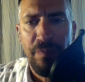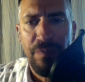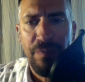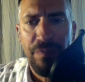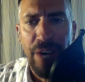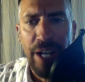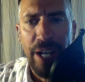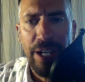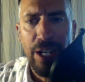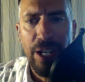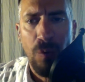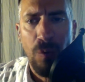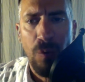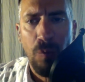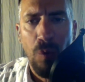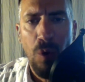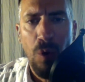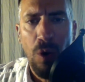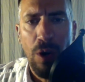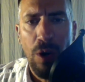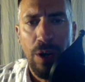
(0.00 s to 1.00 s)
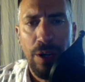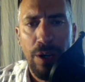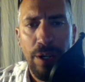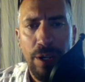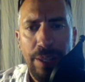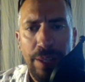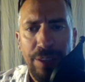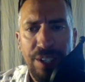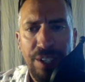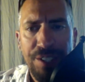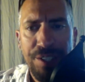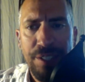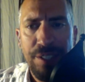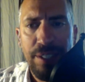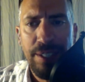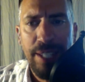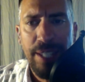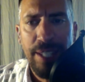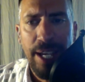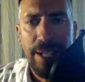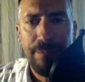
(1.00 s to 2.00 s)
fighting a war, there's
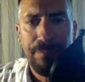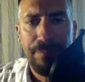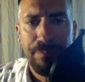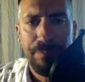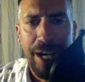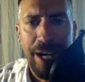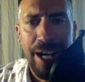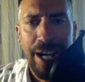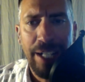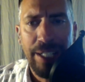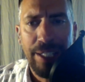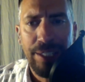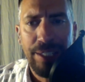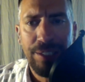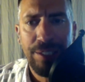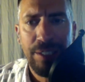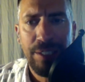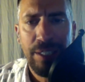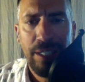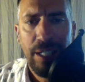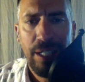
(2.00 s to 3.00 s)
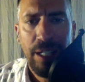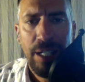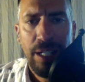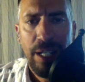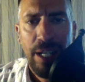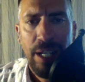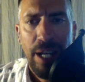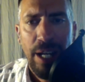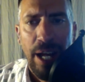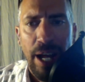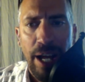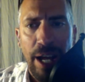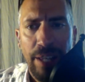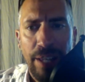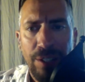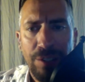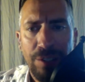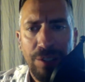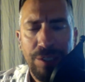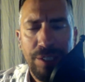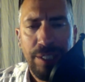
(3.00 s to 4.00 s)
dead bodies, and
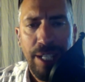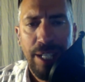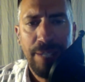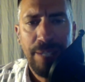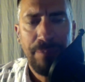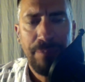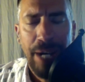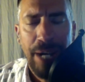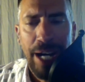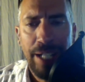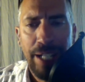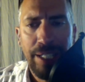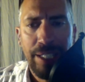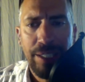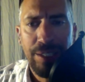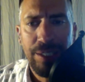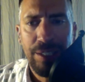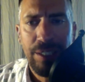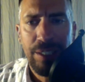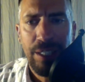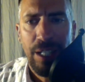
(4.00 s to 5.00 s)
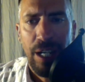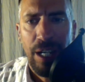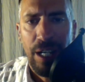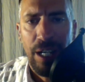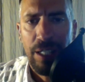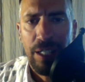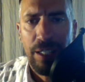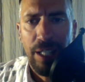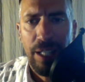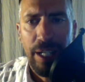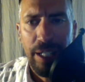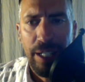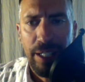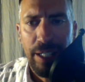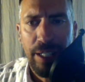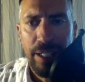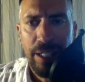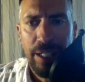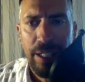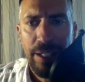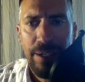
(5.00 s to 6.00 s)
those dead bodies are like
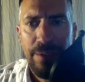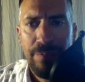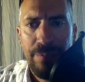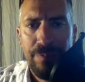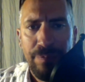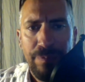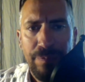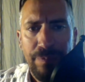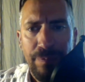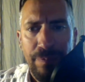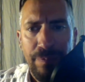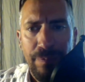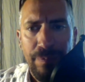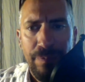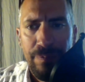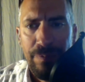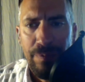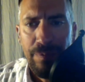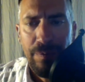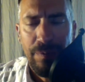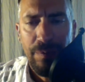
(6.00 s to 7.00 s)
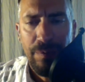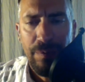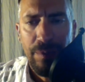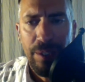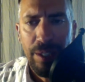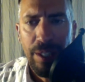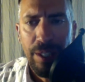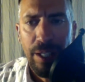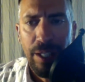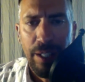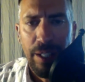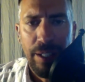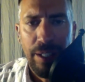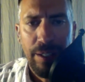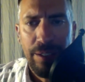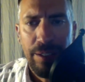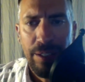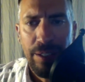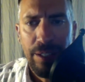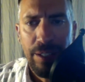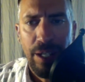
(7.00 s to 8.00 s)

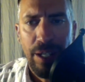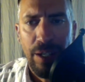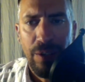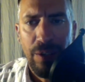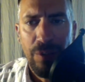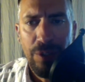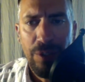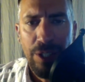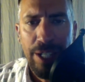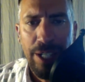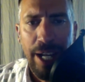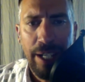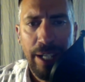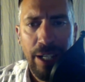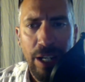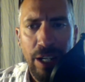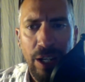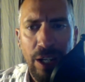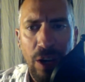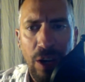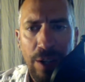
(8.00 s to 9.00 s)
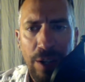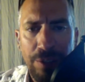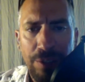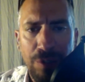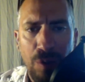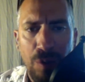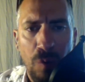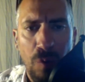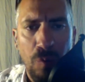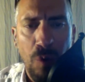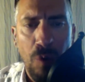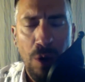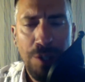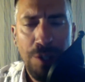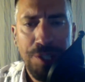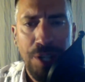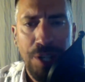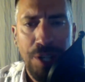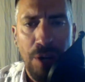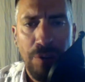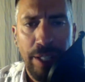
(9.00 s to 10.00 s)
you know, you're not going to go out to a war
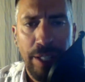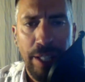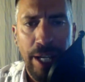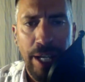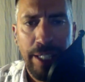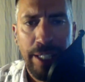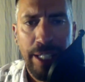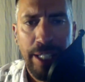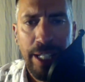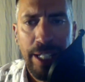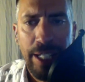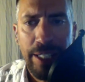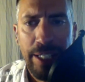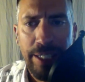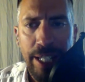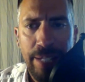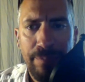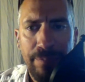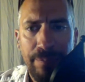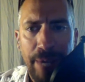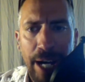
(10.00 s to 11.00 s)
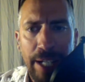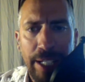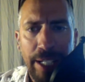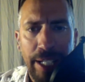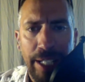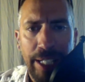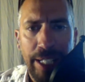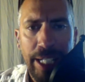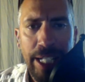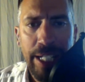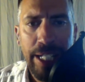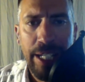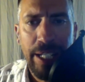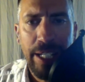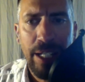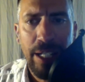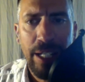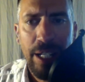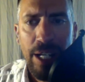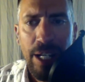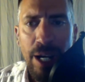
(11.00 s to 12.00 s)
zone and like get a dead body and eat it,
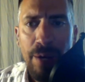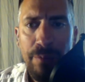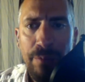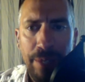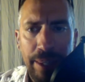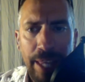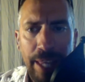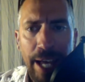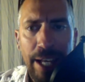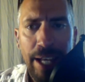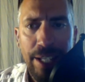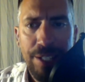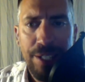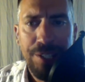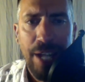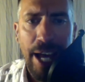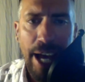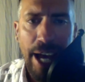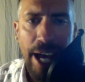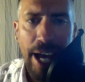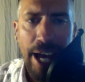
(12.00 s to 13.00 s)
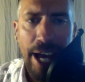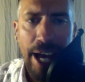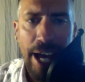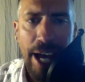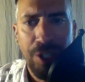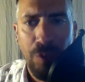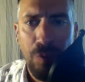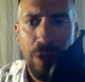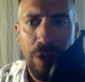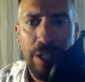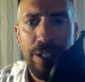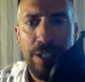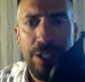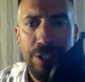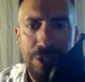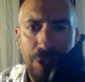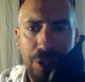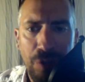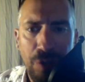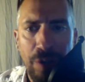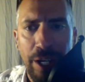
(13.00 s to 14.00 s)
but that is actually what you're
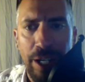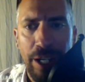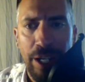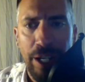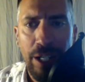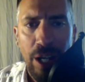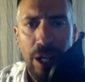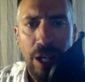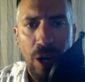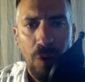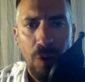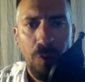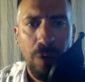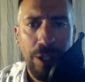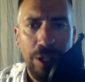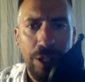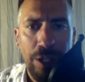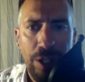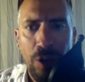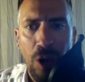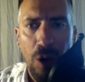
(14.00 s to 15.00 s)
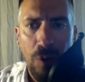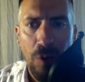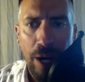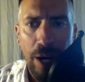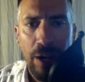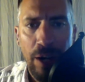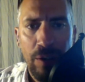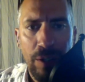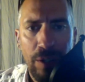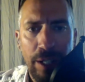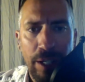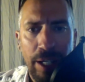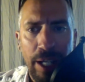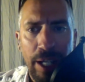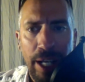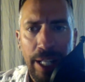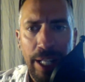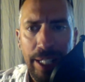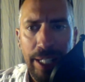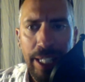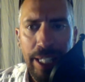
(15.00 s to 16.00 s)
doing when you go out
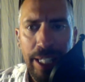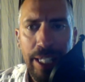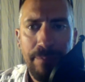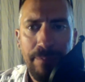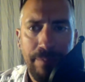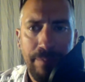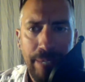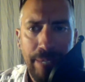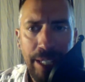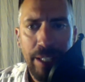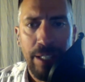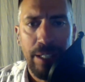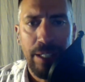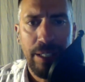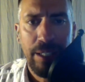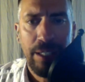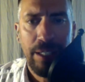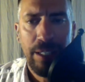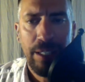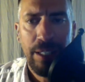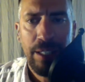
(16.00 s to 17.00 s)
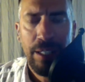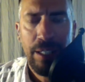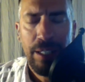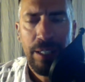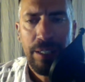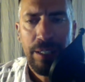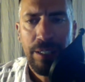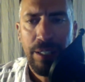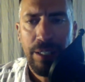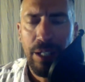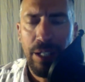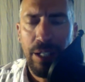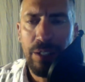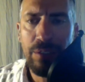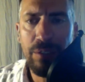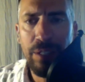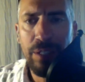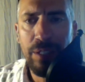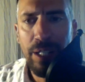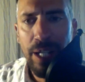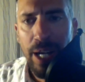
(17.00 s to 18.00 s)
and eat meat. You
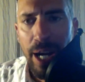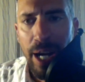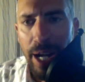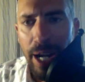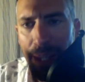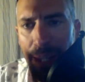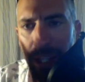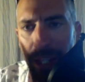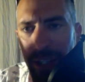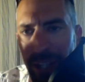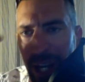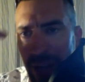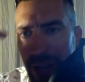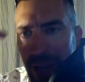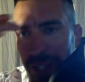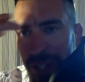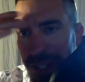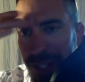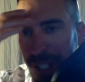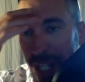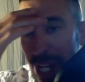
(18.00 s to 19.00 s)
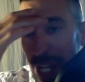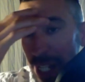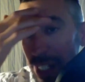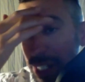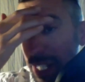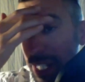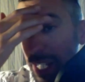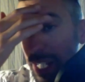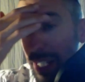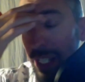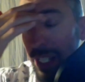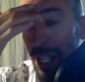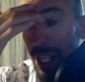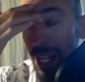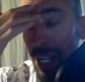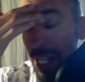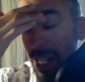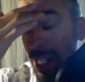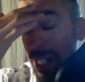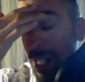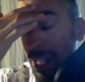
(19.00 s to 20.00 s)
know, I think that was kind of like
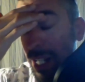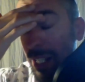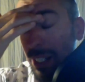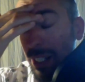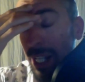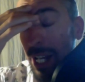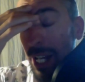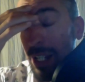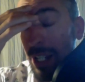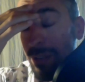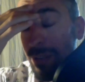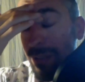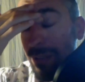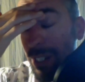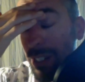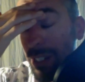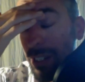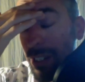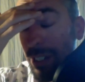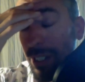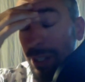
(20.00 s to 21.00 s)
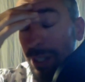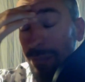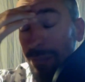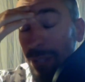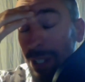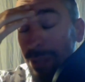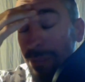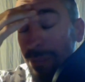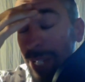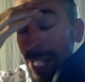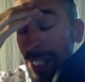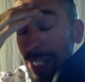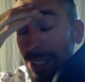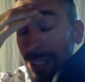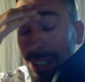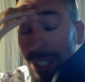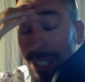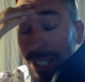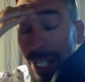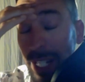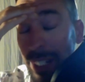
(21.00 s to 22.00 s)
a lot of the early punk
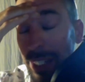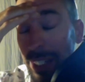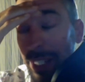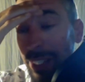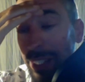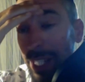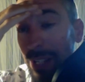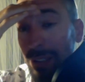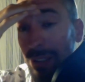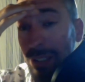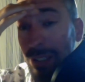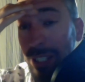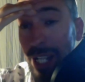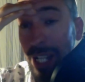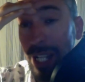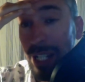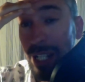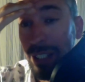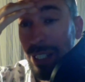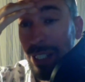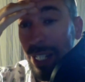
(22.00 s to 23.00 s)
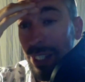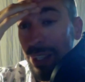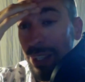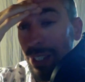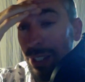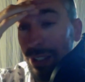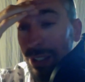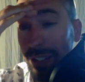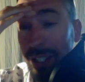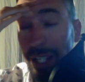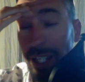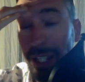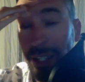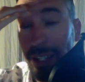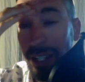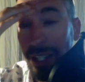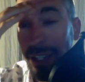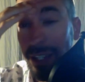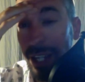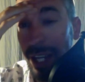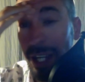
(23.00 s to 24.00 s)
bands. I think that was kind of like their thing,
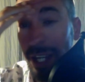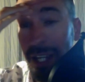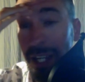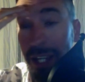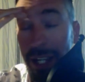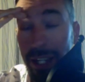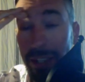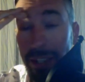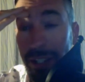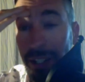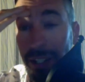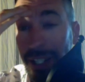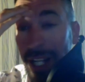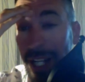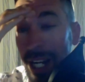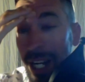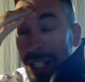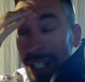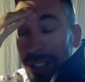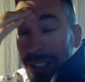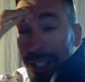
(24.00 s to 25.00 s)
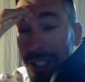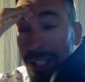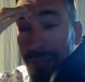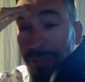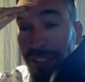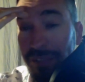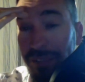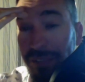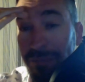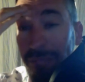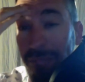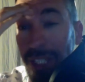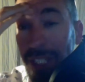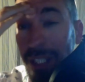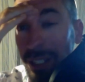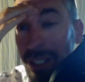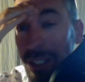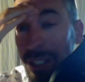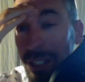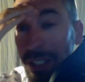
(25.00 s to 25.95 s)
that their concept of meat